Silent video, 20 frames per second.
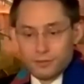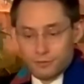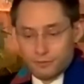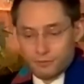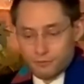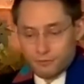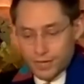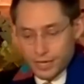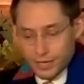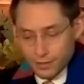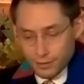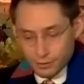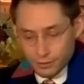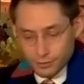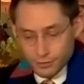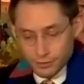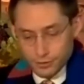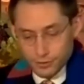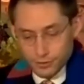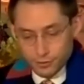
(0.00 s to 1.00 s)

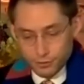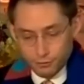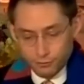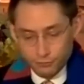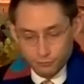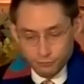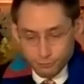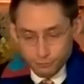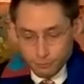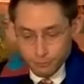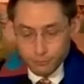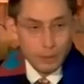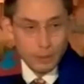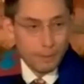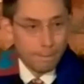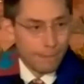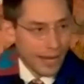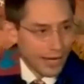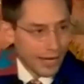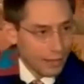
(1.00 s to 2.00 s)
failed to
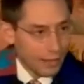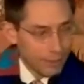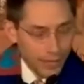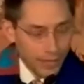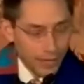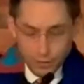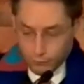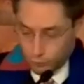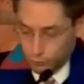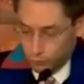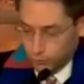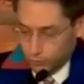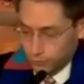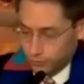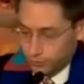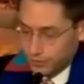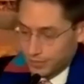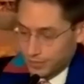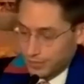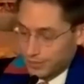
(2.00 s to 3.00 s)
abide by
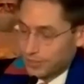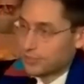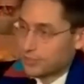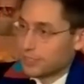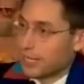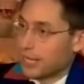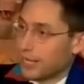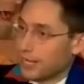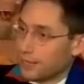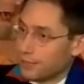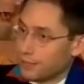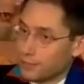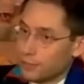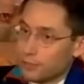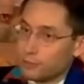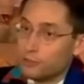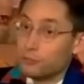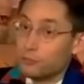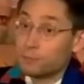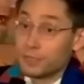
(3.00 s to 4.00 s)
rules designed
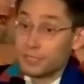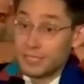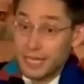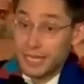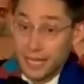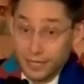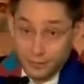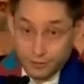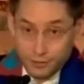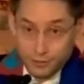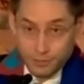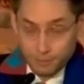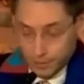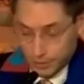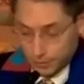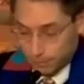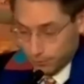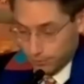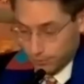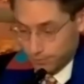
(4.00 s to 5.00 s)
to protect people.